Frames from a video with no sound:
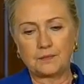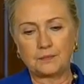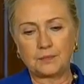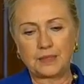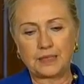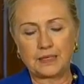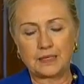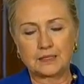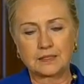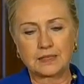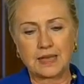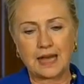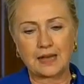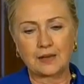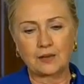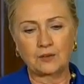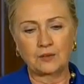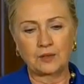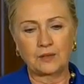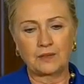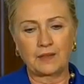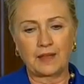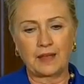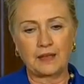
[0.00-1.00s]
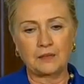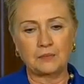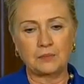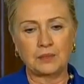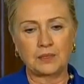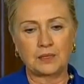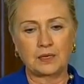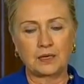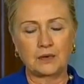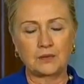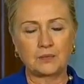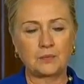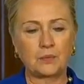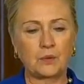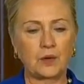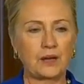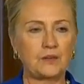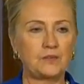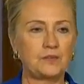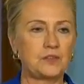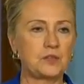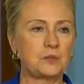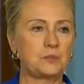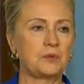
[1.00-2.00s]
because not only they, but our
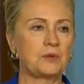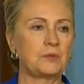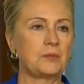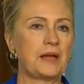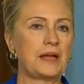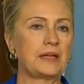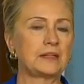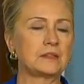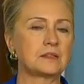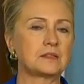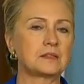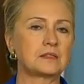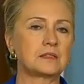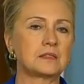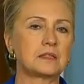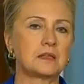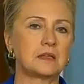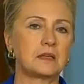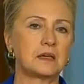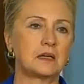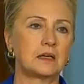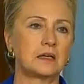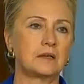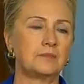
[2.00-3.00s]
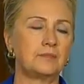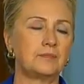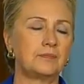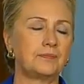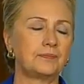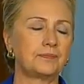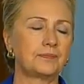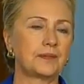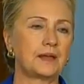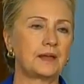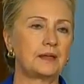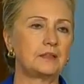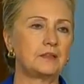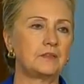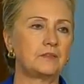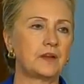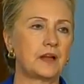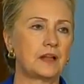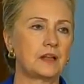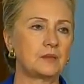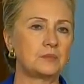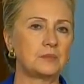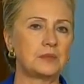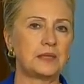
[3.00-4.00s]
brave diplomats and
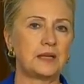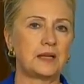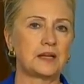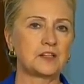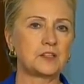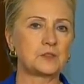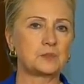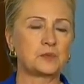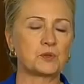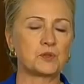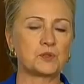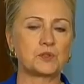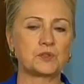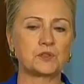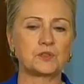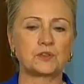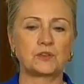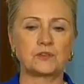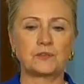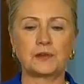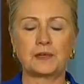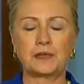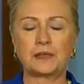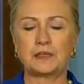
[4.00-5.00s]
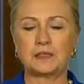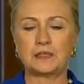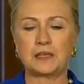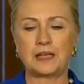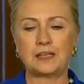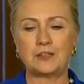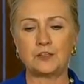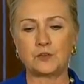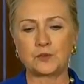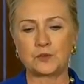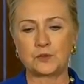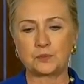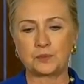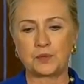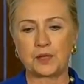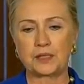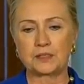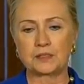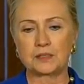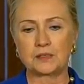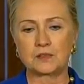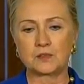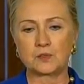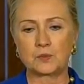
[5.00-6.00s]
development experts serving in dangerous
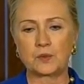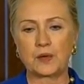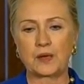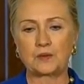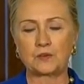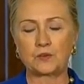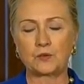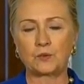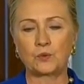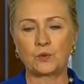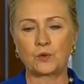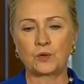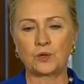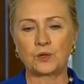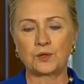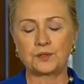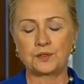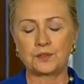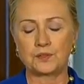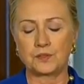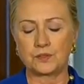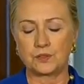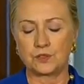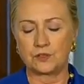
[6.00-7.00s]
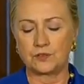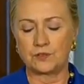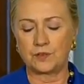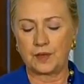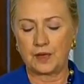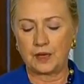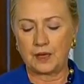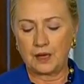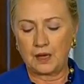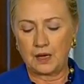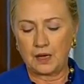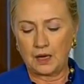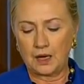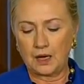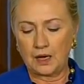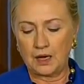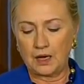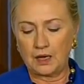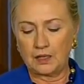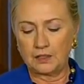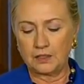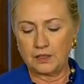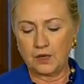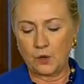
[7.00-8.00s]
places around the world deserve
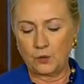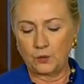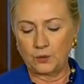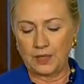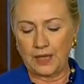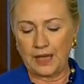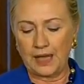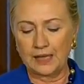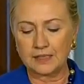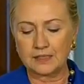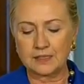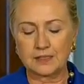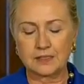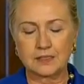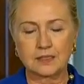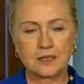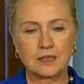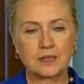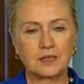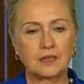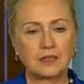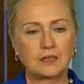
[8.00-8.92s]
no less.